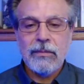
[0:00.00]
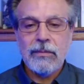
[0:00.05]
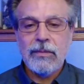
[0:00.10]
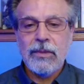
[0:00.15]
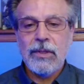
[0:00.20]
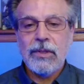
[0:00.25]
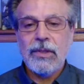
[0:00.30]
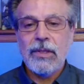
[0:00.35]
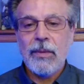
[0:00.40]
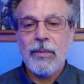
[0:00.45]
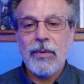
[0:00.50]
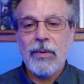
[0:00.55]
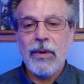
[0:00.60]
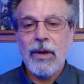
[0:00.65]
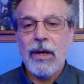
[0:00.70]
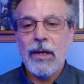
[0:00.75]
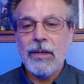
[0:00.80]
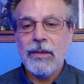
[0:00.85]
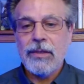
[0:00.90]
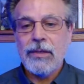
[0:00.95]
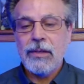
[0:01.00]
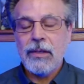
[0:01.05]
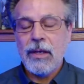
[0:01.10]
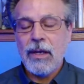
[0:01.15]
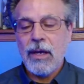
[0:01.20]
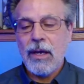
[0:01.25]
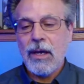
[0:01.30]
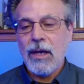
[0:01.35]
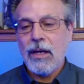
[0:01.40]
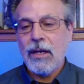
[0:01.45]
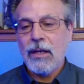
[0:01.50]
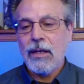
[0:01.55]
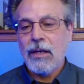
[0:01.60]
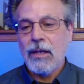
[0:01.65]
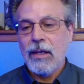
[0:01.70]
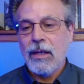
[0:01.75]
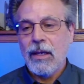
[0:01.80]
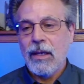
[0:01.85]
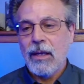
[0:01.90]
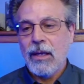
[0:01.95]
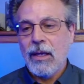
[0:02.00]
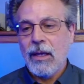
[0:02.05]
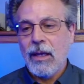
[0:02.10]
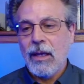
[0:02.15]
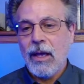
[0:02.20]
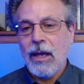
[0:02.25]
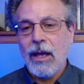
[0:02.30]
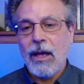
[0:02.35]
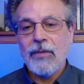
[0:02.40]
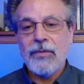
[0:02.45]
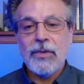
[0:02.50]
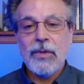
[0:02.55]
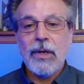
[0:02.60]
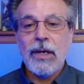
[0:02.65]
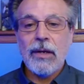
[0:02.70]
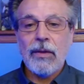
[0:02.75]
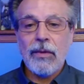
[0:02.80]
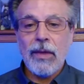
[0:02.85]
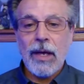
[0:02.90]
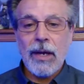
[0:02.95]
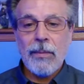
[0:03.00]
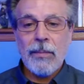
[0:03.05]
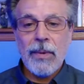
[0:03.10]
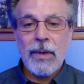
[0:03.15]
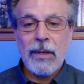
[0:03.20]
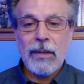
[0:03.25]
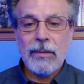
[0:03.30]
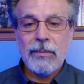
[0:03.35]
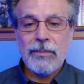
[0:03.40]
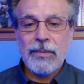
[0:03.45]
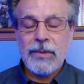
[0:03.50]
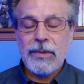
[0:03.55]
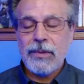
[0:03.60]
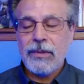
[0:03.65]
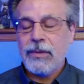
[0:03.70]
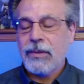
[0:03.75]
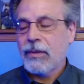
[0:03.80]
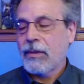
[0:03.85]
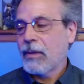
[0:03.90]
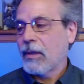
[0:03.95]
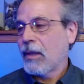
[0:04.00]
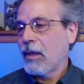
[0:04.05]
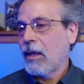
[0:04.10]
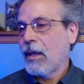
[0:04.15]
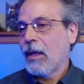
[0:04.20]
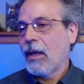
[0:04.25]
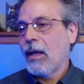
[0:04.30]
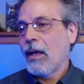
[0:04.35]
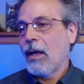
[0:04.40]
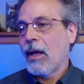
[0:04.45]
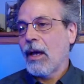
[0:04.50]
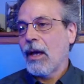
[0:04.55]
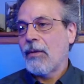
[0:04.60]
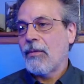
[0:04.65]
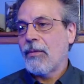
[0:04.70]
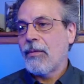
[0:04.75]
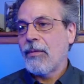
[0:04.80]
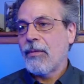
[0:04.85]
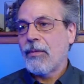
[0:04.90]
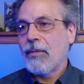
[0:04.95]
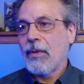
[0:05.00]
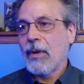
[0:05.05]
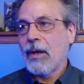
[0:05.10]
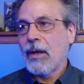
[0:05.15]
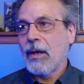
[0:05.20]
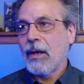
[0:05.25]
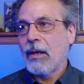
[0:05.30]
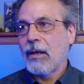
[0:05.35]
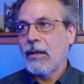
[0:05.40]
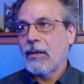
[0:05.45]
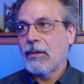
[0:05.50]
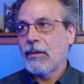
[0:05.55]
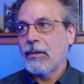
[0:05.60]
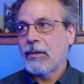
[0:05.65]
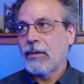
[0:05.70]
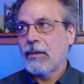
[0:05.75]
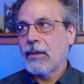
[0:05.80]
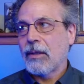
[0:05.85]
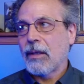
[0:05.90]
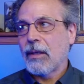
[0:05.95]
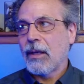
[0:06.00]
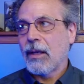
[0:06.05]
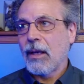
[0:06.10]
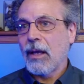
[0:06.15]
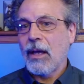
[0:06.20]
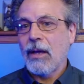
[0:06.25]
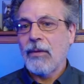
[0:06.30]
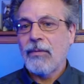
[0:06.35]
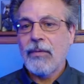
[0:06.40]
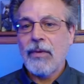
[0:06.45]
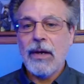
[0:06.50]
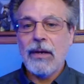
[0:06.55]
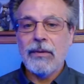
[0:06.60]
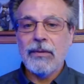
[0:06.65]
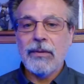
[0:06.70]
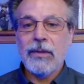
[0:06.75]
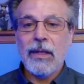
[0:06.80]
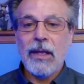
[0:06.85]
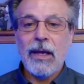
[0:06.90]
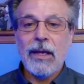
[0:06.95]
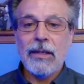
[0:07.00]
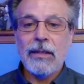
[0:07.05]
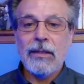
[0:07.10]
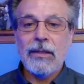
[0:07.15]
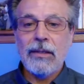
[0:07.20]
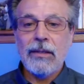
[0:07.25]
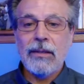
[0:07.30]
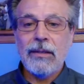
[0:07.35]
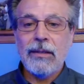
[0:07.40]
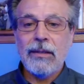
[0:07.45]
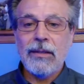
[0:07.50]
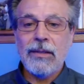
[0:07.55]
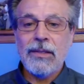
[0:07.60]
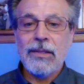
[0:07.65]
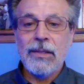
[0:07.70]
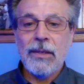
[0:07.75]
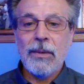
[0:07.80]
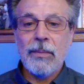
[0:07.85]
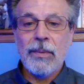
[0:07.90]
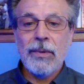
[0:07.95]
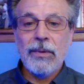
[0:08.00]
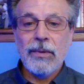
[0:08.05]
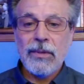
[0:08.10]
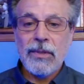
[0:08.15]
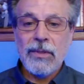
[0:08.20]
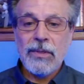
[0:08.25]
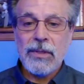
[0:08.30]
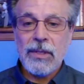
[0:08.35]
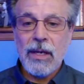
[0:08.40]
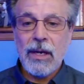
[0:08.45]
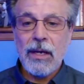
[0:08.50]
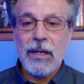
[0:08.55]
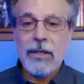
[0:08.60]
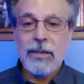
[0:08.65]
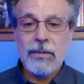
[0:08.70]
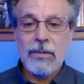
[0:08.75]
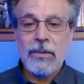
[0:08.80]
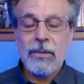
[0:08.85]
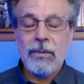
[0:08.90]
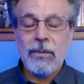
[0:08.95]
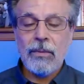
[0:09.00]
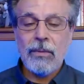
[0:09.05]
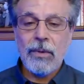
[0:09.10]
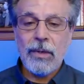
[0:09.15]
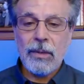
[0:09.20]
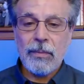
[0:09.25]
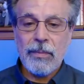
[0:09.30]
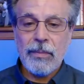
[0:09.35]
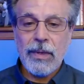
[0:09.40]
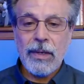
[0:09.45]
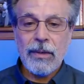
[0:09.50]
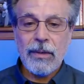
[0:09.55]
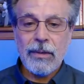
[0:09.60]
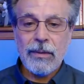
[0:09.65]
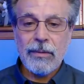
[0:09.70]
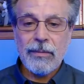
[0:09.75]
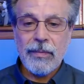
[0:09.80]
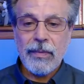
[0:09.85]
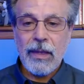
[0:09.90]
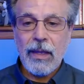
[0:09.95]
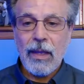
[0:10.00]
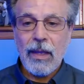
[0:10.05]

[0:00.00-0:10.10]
to summarize, I've tried a lot of pumps. I've I found that simpler designs work better.